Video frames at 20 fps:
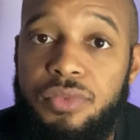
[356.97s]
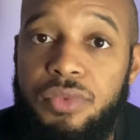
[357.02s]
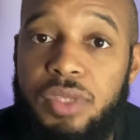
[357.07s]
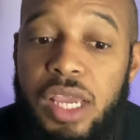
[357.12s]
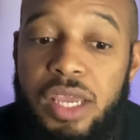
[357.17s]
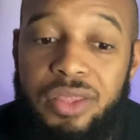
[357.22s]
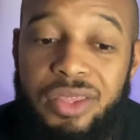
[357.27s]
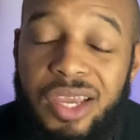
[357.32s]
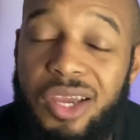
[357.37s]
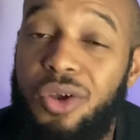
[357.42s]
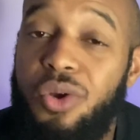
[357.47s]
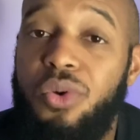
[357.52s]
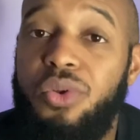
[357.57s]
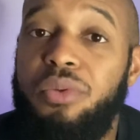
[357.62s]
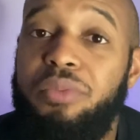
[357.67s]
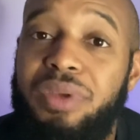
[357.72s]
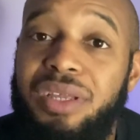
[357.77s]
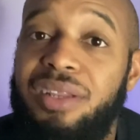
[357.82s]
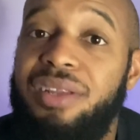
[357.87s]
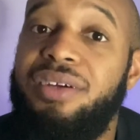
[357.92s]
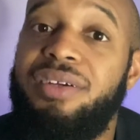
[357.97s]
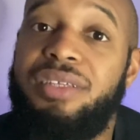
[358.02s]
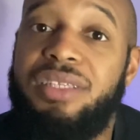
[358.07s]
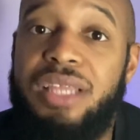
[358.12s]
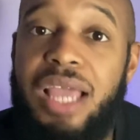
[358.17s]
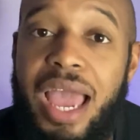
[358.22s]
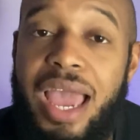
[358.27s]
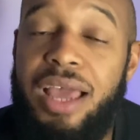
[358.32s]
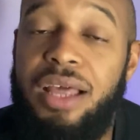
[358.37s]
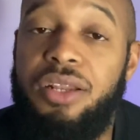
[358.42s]
And they're going to be looked
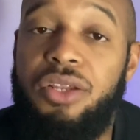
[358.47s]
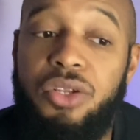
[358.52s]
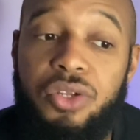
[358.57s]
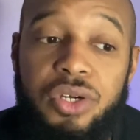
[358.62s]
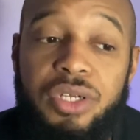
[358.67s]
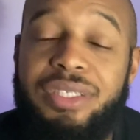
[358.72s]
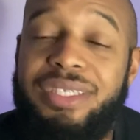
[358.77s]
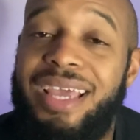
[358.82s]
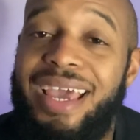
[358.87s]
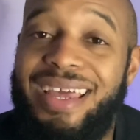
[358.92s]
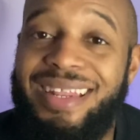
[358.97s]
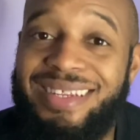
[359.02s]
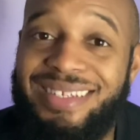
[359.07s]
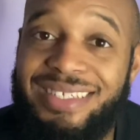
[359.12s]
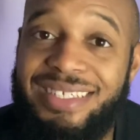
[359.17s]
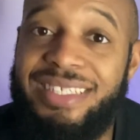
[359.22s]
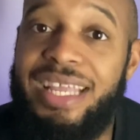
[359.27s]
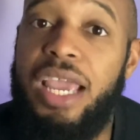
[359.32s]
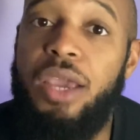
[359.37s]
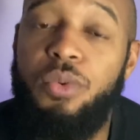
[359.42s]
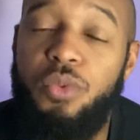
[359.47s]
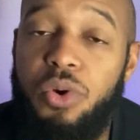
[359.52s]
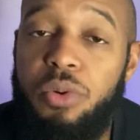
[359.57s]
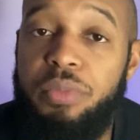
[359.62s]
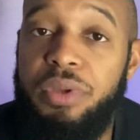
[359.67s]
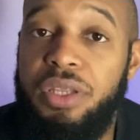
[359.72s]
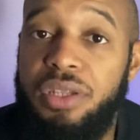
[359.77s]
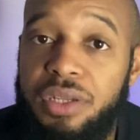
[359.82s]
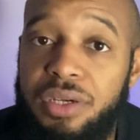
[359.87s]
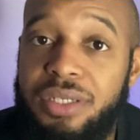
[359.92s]
looked at. The state will
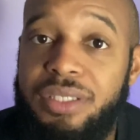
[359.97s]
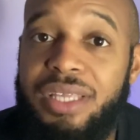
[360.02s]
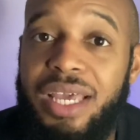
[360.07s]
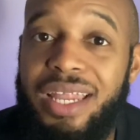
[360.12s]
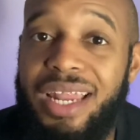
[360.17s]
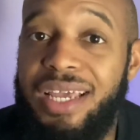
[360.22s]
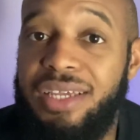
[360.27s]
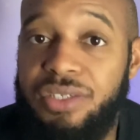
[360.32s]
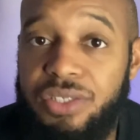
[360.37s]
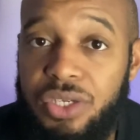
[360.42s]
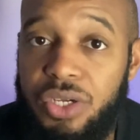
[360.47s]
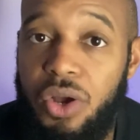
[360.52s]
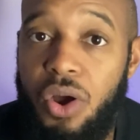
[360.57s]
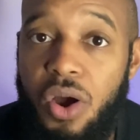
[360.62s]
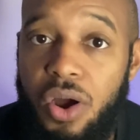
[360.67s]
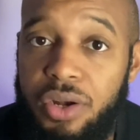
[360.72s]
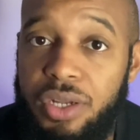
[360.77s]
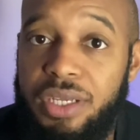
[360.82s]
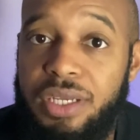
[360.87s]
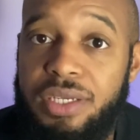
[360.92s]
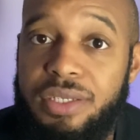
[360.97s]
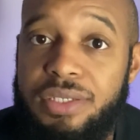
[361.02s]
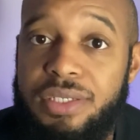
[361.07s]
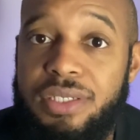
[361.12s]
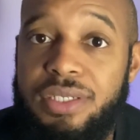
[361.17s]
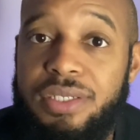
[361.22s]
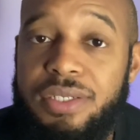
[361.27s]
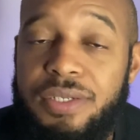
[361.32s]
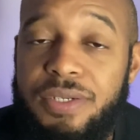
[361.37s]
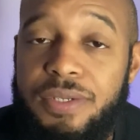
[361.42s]
be looked at as the guardians.